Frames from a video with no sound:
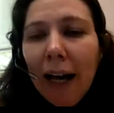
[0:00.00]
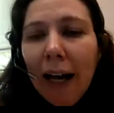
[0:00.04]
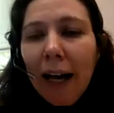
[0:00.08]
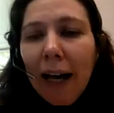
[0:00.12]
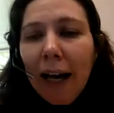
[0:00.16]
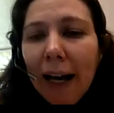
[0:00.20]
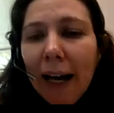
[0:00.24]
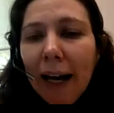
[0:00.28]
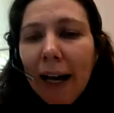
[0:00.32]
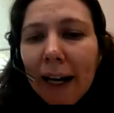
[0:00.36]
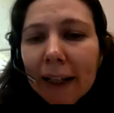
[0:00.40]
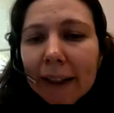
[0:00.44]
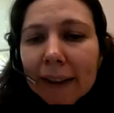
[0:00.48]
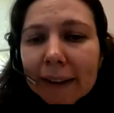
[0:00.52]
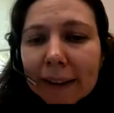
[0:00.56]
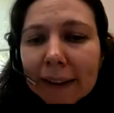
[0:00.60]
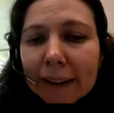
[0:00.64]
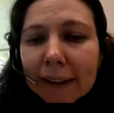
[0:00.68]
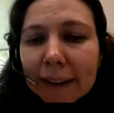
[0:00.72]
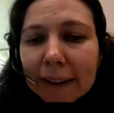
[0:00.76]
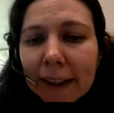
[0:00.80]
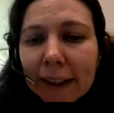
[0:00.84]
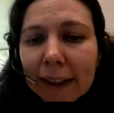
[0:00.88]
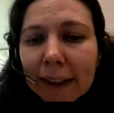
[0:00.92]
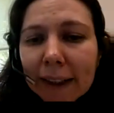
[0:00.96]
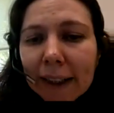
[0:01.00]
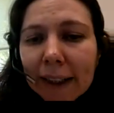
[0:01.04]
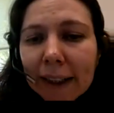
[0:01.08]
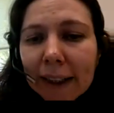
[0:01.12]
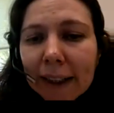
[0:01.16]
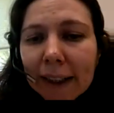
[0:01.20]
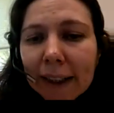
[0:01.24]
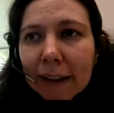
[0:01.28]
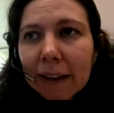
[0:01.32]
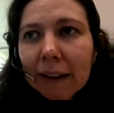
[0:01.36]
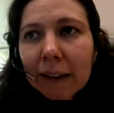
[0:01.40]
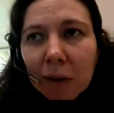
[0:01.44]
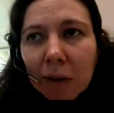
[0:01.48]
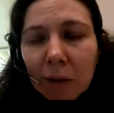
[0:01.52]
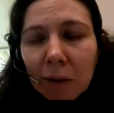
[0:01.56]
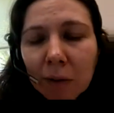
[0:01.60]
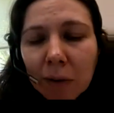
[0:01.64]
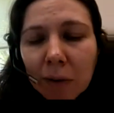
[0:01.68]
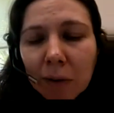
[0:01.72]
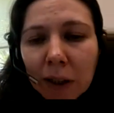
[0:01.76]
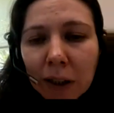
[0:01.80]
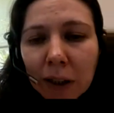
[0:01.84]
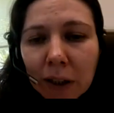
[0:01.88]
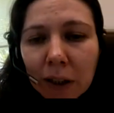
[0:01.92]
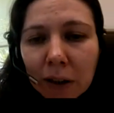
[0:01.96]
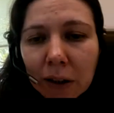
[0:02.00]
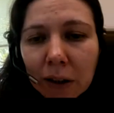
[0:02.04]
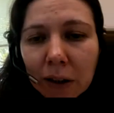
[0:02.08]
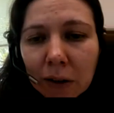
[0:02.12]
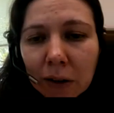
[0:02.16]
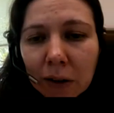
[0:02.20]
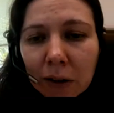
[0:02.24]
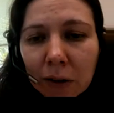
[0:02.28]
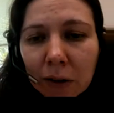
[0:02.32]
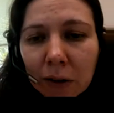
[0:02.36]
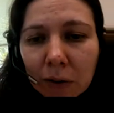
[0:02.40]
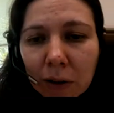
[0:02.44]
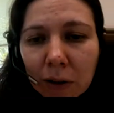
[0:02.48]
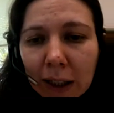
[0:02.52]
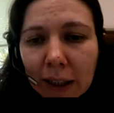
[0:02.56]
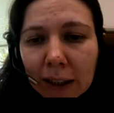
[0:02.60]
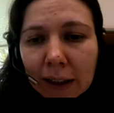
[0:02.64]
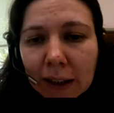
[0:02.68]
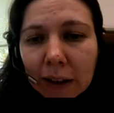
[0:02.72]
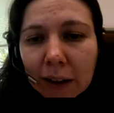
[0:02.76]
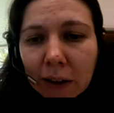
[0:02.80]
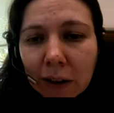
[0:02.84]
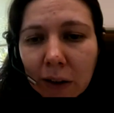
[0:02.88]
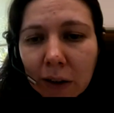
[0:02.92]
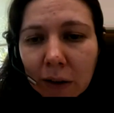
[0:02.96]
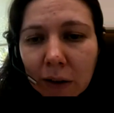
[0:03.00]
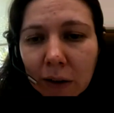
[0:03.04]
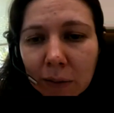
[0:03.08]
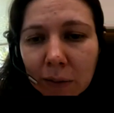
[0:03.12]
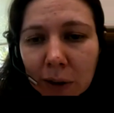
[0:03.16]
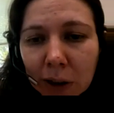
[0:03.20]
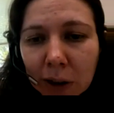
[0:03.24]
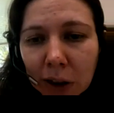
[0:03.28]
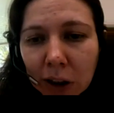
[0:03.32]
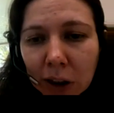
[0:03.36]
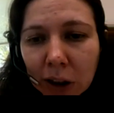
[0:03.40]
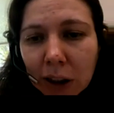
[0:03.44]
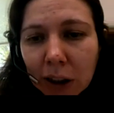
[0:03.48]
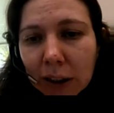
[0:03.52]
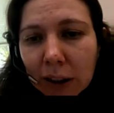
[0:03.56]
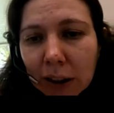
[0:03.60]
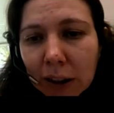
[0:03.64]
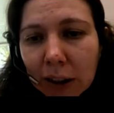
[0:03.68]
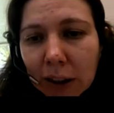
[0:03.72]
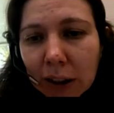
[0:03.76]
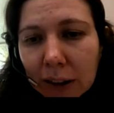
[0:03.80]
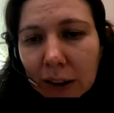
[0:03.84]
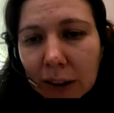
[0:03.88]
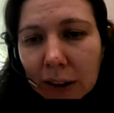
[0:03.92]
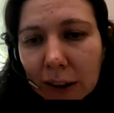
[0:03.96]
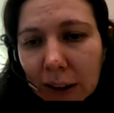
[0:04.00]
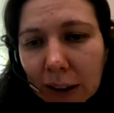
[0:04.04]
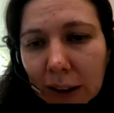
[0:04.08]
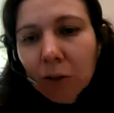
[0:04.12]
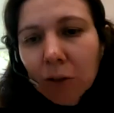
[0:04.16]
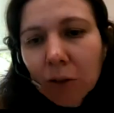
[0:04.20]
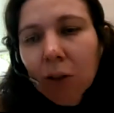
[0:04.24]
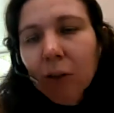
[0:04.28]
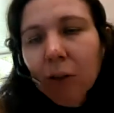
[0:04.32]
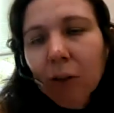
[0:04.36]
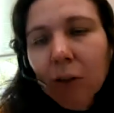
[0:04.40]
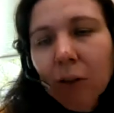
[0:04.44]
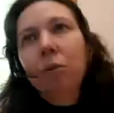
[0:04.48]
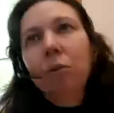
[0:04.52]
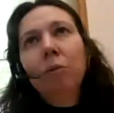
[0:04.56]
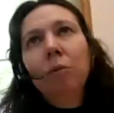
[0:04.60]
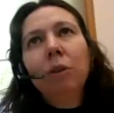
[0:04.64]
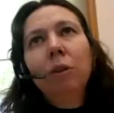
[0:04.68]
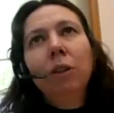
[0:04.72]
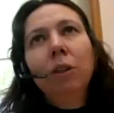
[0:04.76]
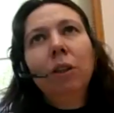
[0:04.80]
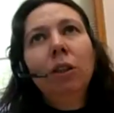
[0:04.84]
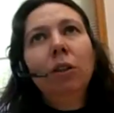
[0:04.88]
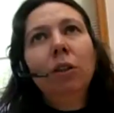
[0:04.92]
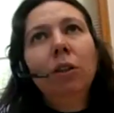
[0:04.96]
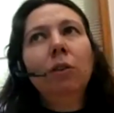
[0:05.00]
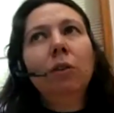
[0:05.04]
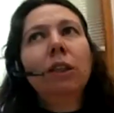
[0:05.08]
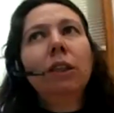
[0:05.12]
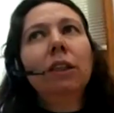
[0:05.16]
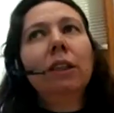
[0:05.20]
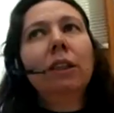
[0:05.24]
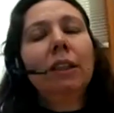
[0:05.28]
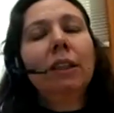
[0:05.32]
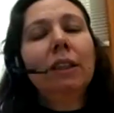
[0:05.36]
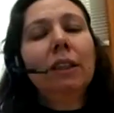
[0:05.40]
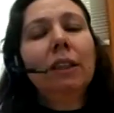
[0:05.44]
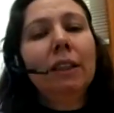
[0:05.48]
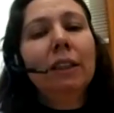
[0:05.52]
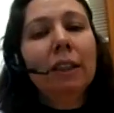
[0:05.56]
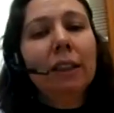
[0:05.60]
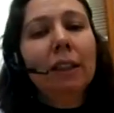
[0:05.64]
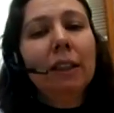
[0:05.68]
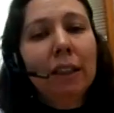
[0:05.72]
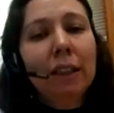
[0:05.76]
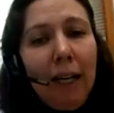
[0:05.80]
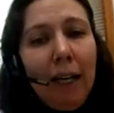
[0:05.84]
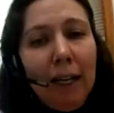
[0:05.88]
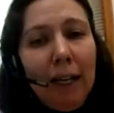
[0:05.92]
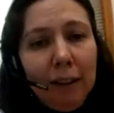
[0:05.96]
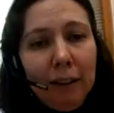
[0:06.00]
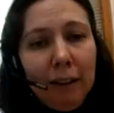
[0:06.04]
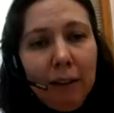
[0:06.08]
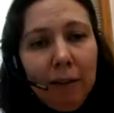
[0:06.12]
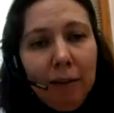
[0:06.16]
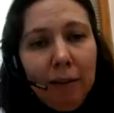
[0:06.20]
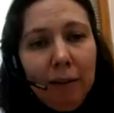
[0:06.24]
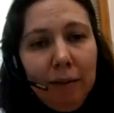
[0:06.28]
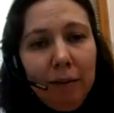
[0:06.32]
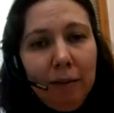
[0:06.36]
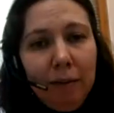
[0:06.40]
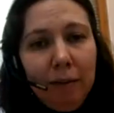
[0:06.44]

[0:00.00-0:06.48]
And then we need to write the homogeneous solution, which was that.